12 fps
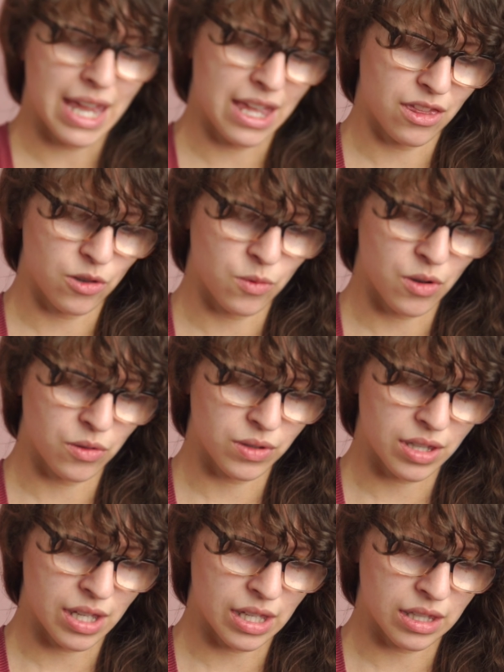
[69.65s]
And the
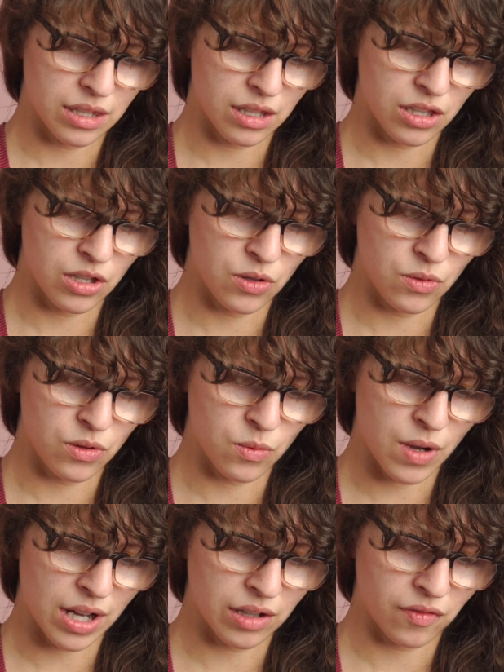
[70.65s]
quote says, "You, the
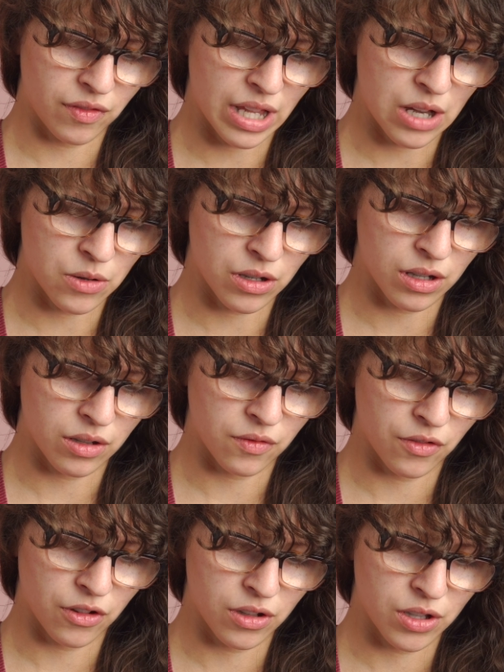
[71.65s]
wildflower,
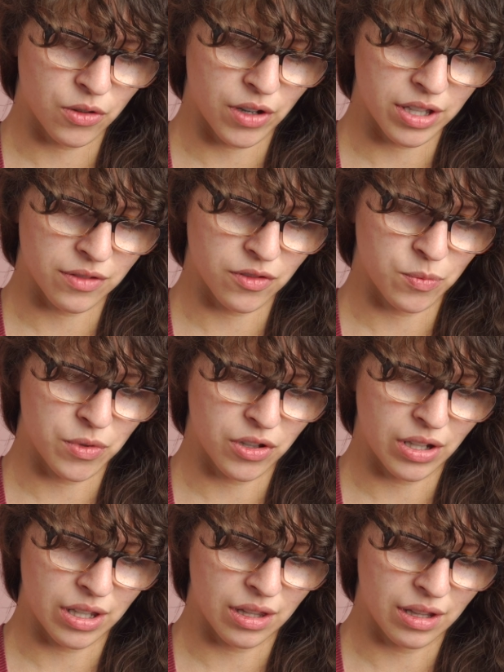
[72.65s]
unfurl in graceful
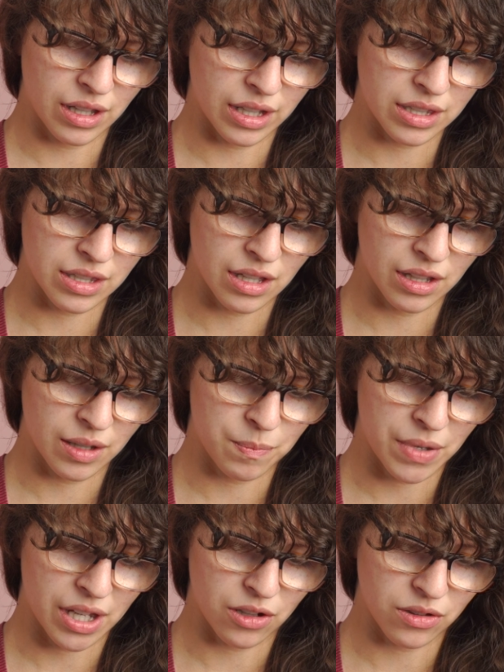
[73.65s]
beauty like
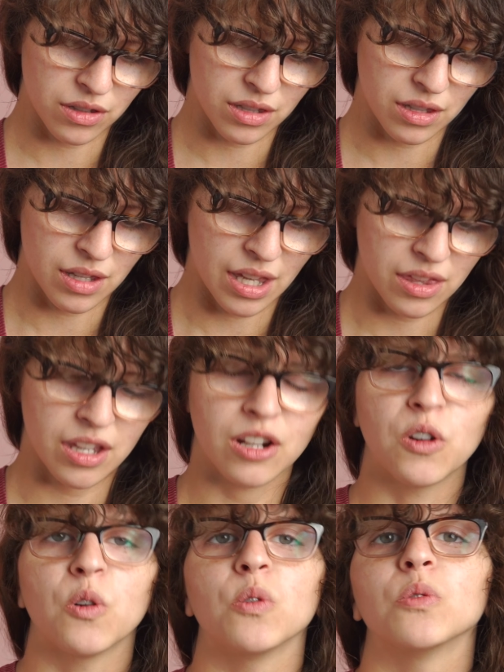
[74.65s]
sunlit petals."
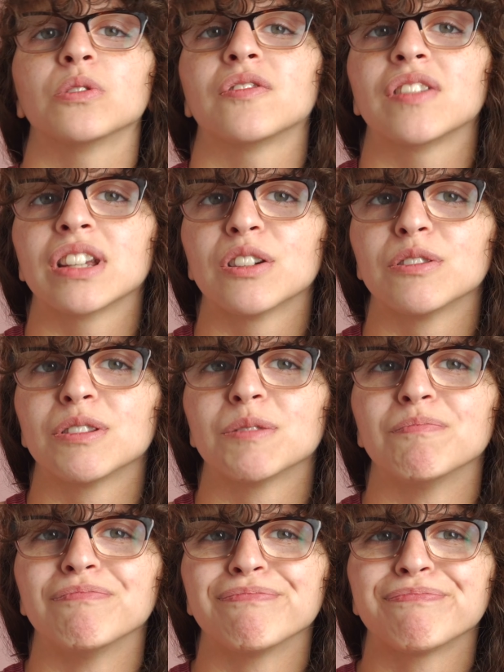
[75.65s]
Nathan Oldfield.
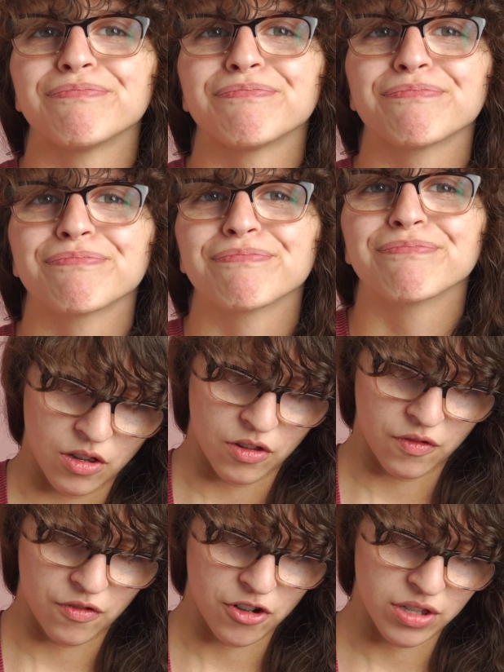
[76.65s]

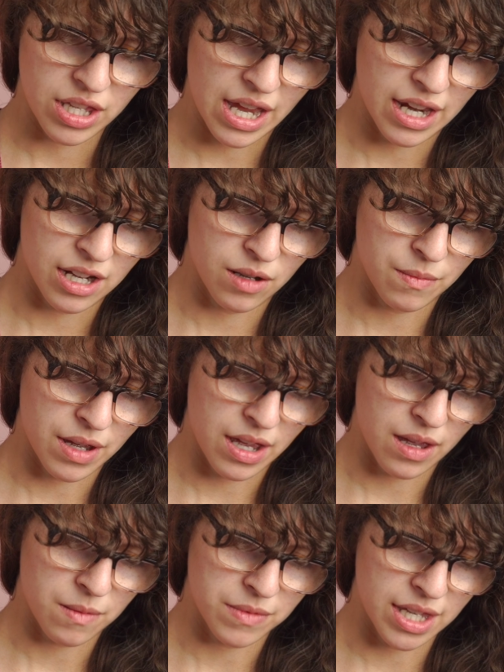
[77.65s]
The first item
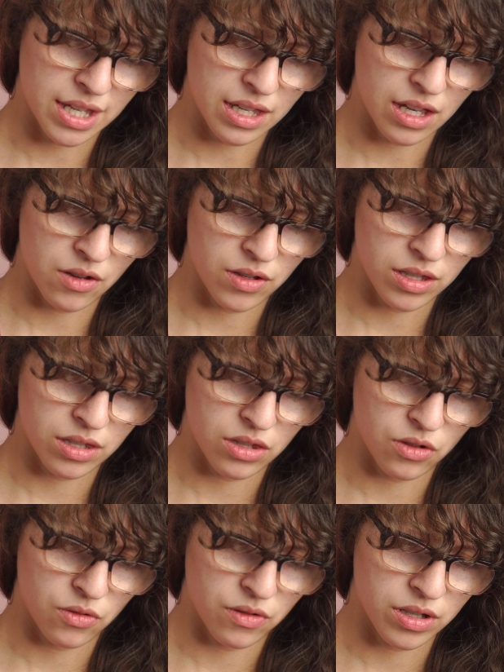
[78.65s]
I'm taking out is
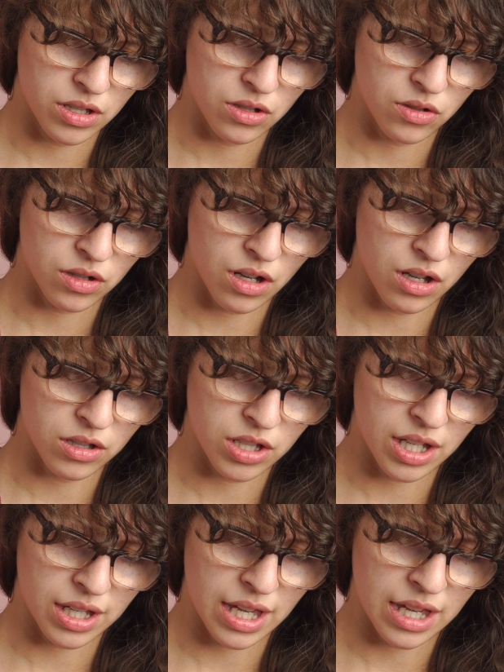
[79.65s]
the original
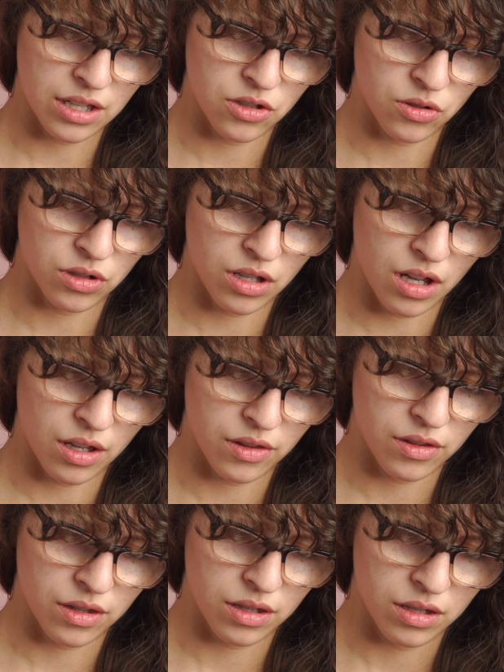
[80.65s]
Konjac Angel
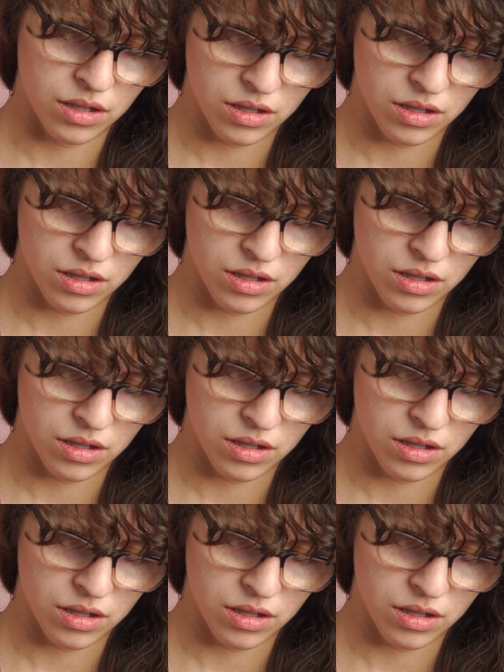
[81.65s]
Cloth